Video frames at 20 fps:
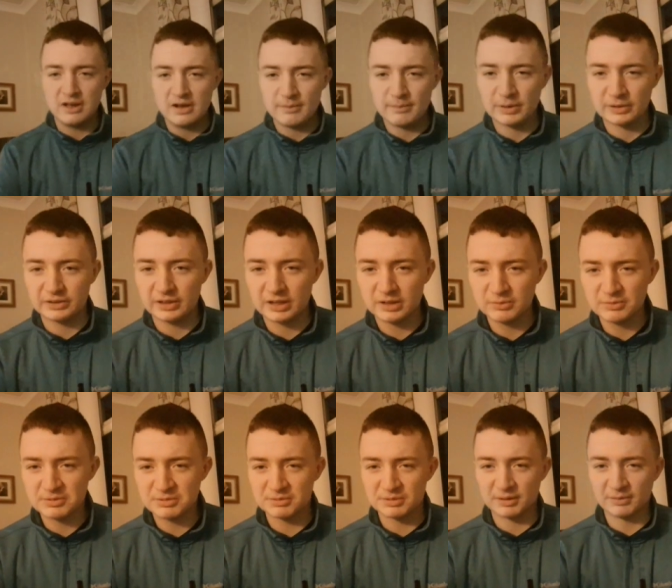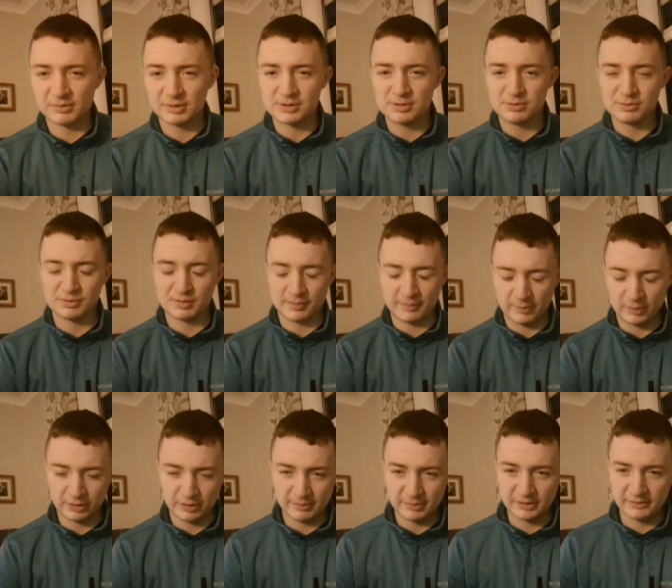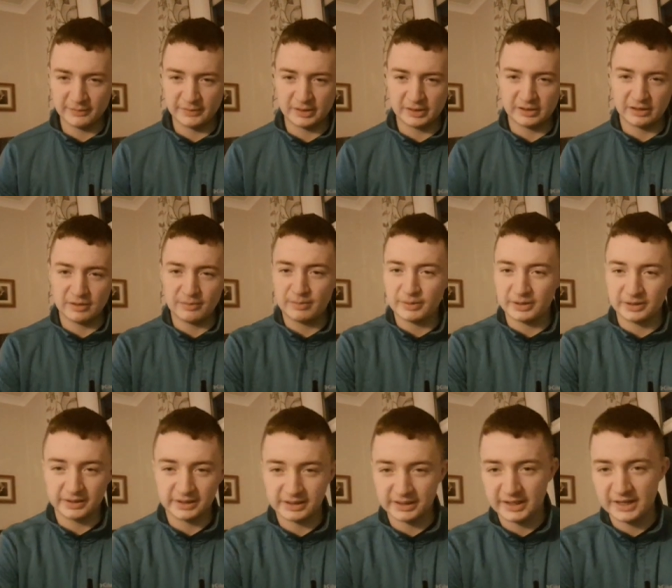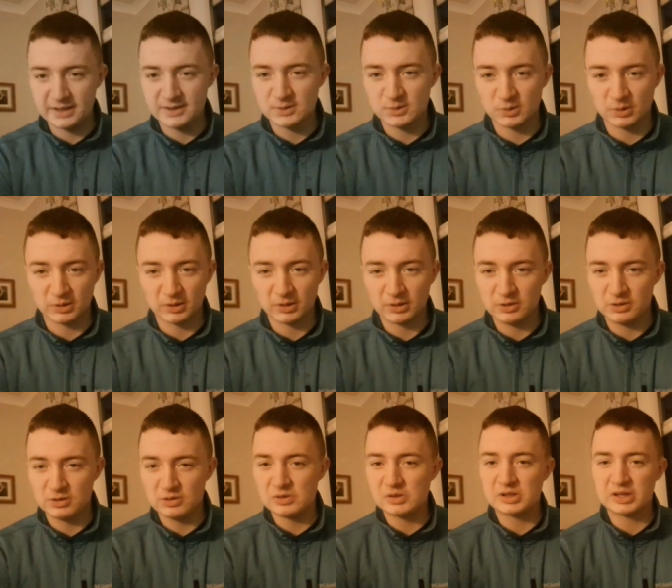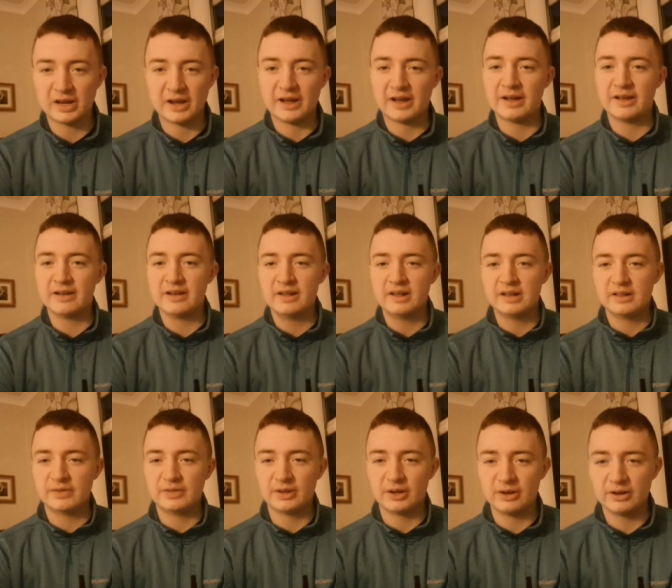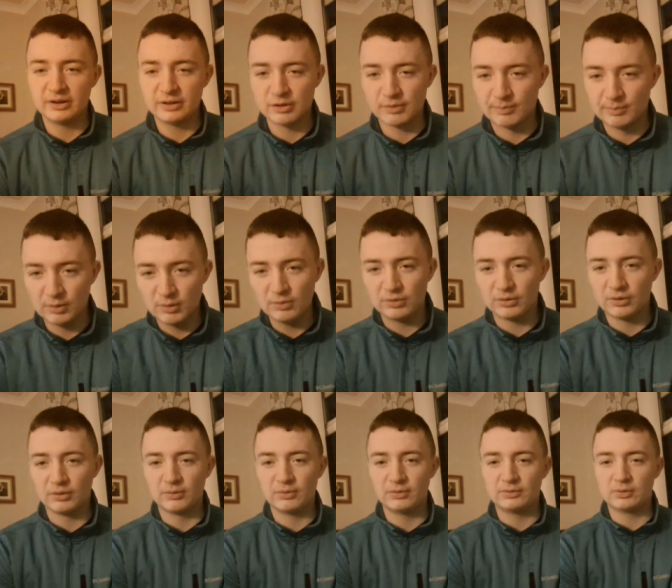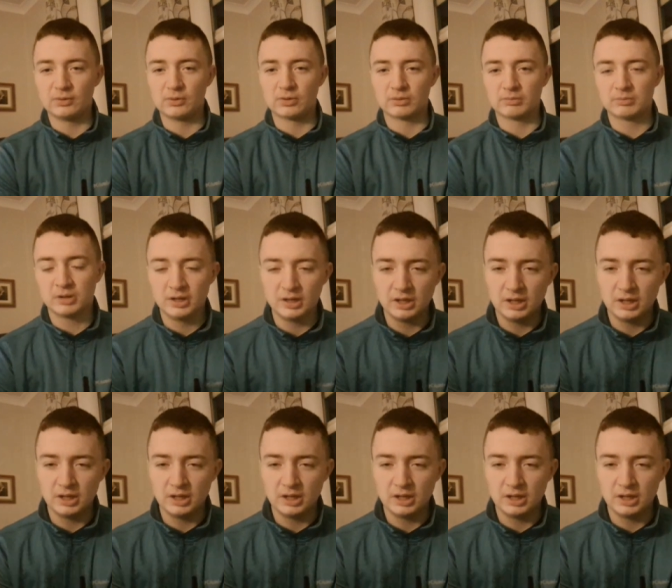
But that was whenever Coleraine were on a bit of a dip and Glens were on a huge high. Now they're both on form.